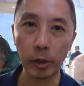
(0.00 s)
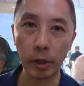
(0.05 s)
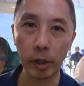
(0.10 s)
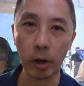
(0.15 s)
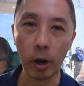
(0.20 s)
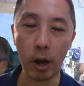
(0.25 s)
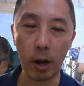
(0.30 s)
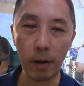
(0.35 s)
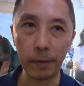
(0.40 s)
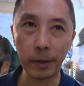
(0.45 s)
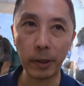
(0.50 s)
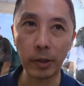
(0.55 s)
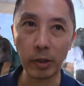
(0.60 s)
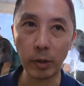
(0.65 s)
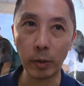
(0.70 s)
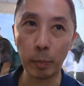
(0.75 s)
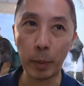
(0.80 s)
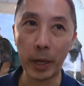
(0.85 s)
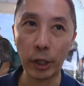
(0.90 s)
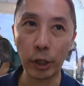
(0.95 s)
office is
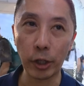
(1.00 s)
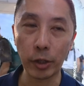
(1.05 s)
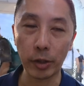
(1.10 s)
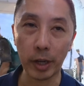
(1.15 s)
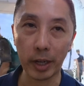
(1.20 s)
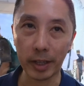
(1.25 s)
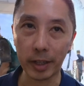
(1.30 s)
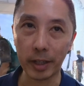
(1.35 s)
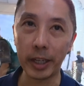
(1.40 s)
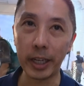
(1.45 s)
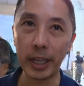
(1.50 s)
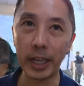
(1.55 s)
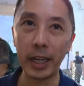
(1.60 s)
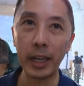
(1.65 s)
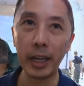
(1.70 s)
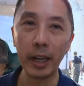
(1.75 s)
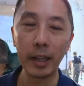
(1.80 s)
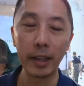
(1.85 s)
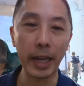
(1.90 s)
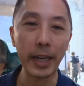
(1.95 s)
basically
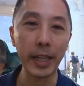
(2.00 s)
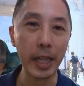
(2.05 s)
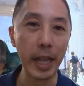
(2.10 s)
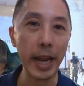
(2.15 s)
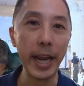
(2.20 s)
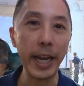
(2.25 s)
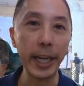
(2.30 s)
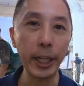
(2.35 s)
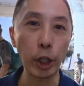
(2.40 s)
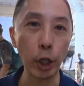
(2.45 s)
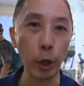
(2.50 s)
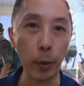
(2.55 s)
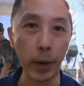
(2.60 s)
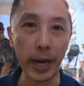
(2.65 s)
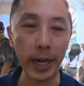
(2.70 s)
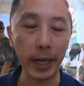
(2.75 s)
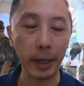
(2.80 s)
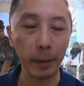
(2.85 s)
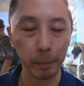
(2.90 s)
like the HOA,